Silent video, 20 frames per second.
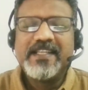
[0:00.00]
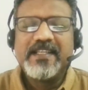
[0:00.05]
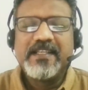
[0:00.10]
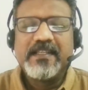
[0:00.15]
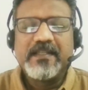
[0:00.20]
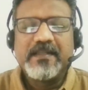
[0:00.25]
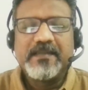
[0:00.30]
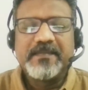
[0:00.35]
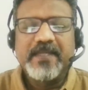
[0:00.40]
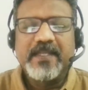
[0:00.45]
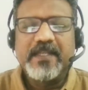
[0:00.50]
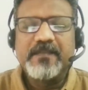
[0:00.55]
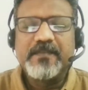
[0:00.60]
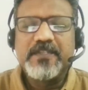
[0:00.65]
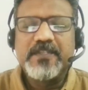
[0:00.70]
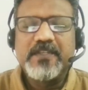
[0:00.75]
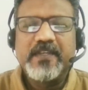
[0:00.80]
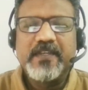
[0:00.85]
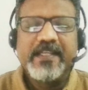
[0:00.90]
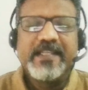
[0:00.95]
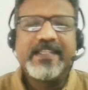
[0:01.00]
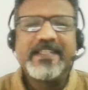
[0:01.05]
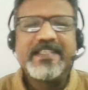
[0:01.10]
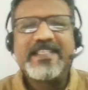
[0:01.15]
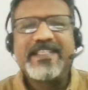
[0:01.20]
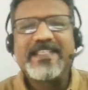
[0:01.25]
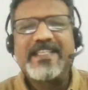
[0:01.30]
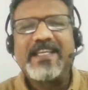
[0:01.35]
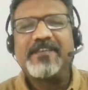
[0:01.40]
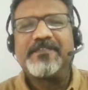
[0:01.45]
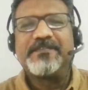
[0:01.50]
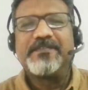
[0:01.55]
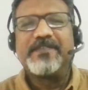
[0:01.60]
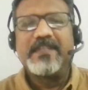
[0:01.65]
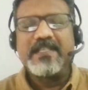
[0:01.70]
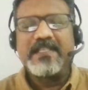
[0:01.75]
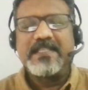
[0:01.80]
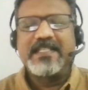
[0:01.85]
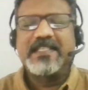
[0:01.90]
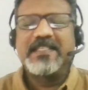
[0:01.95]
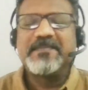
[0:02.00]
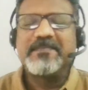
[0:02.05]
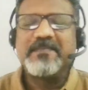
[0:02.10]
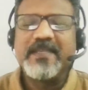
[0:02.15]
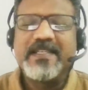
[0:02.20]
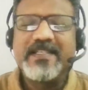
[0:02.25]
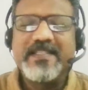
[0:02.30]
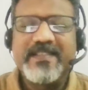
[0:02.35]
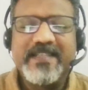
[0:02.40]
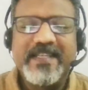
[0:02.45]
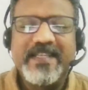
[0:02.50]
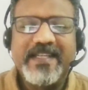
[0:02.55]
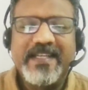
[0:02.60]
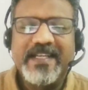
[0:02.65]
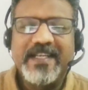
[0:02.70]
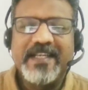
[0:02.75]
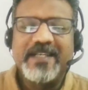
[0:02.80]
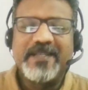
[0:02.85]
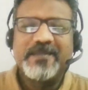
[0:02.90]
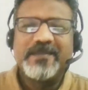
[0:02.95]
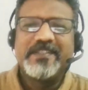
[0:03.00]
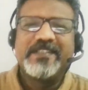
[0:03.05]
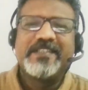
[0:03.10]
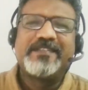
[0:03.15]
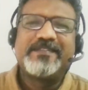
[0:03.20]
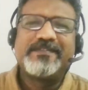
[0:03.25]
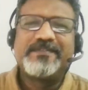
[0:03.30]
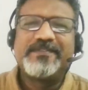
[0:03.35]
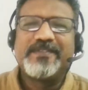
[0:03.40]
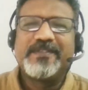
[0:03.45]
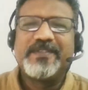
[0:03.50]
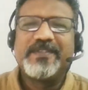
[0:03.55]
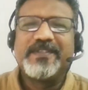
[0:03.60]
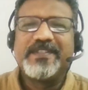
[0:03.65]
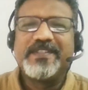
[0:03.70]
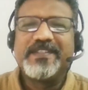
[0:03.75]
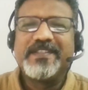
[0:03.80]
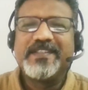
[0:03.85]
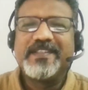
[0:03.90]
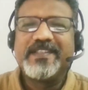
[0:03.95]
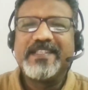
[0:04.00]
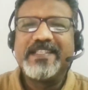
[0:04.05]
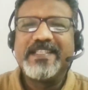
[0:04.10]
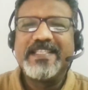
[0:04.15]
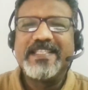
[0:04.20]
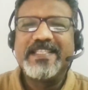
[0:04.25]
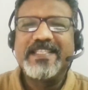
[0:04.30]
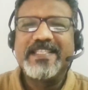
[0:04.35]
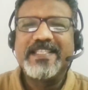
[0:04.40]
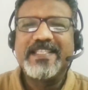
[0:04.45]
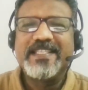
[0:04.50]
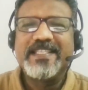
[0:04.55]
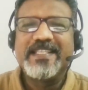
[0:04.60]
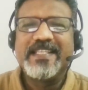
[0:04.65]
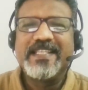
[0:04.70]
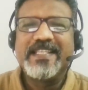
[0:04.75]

Um, thank you for joining. This is our first mentoring hour for this